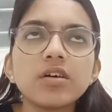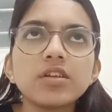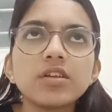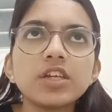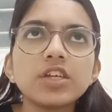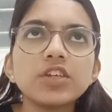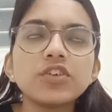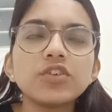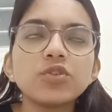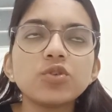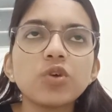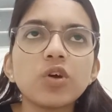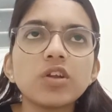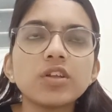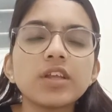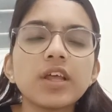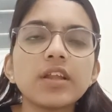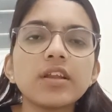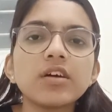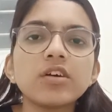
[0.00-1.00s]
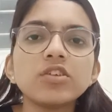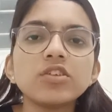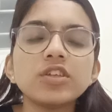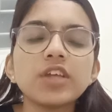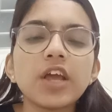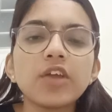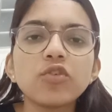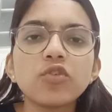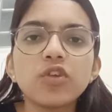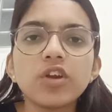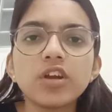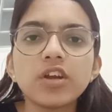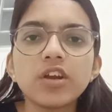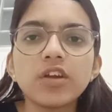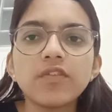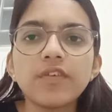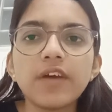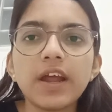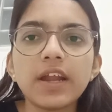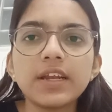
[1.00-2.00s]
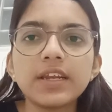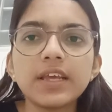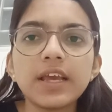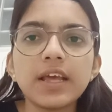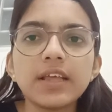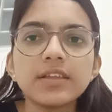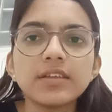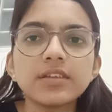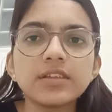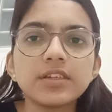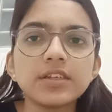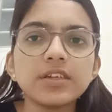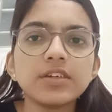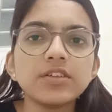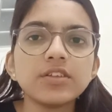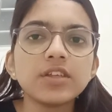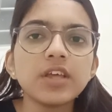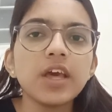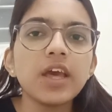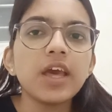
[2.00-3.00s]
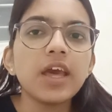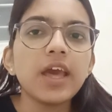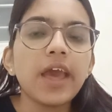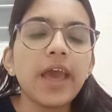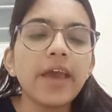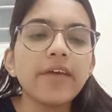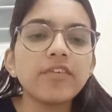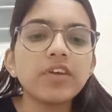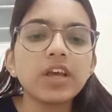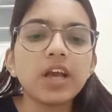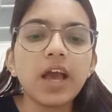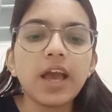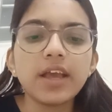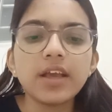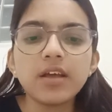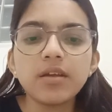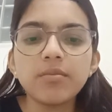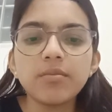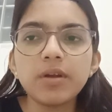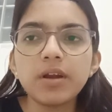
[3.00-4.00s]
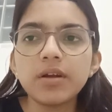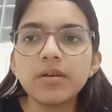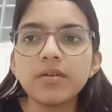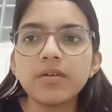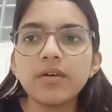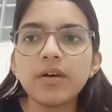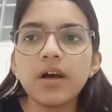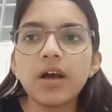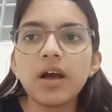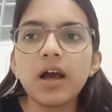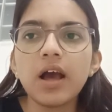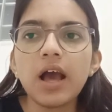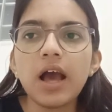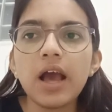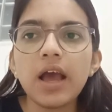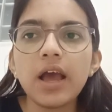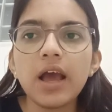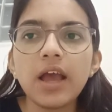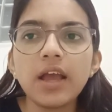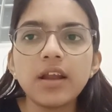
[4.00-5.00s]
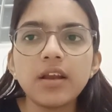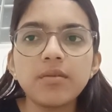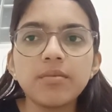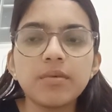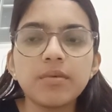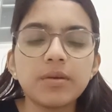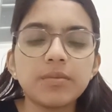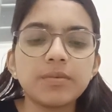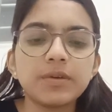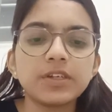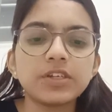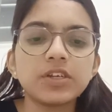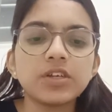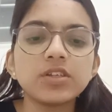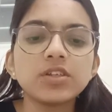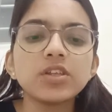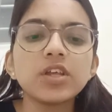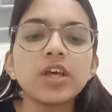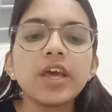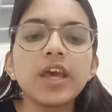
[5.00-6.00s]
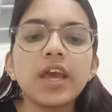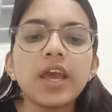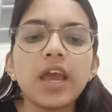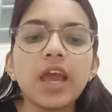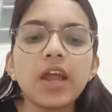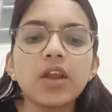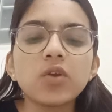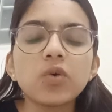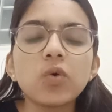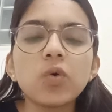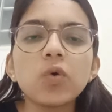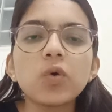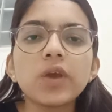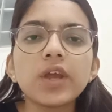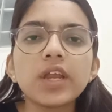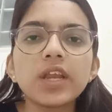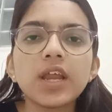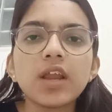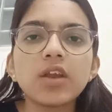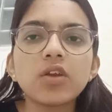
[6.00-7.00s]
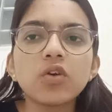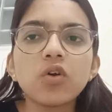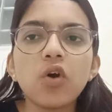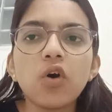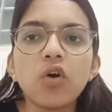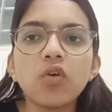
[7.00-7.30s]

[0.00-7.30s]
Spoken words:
rich in salts and unsaturated fatty acids, having higher blood pressures. And cocaine and